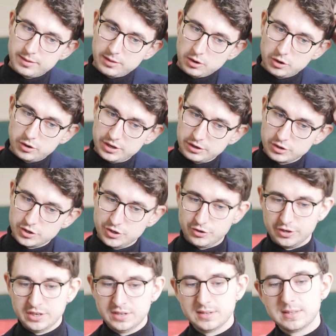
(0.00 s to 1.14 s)
third year
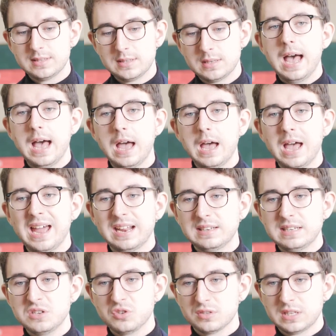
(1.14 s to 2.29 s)
students, and I
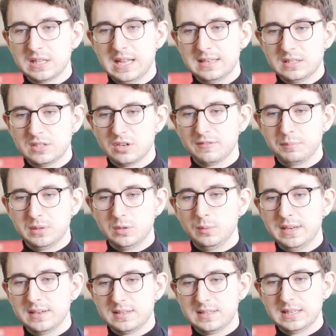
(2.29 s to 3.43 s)
teach those classes sort of
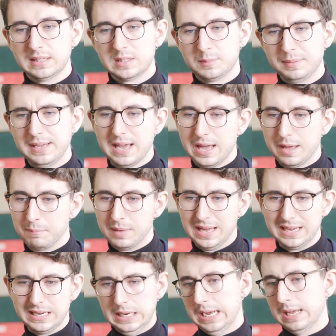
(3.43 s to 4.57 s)
between 6 PM
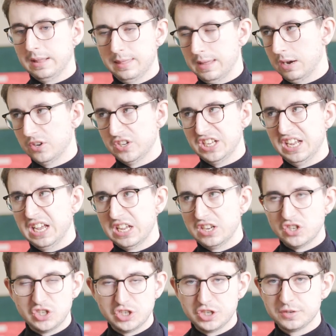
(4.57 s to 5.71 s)
and
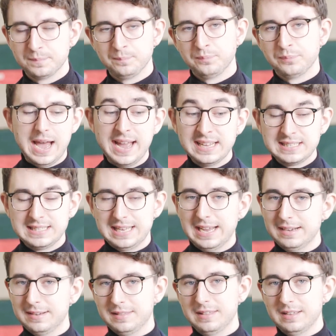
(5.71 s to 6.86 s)
8:30-ish. I
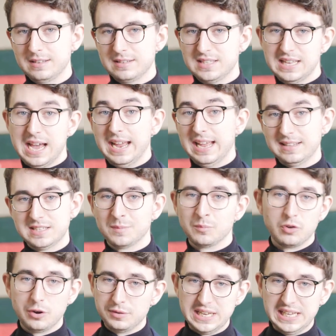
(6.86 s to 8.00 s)
said that I had some
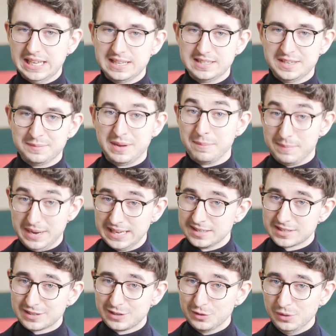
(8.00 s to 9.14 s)
rowdy kids at my main
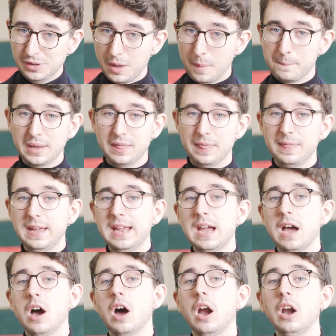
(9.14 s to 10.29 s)
school, but they
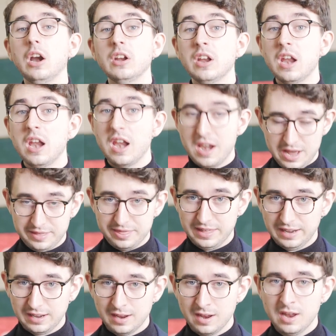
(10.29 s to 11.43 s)
are nothing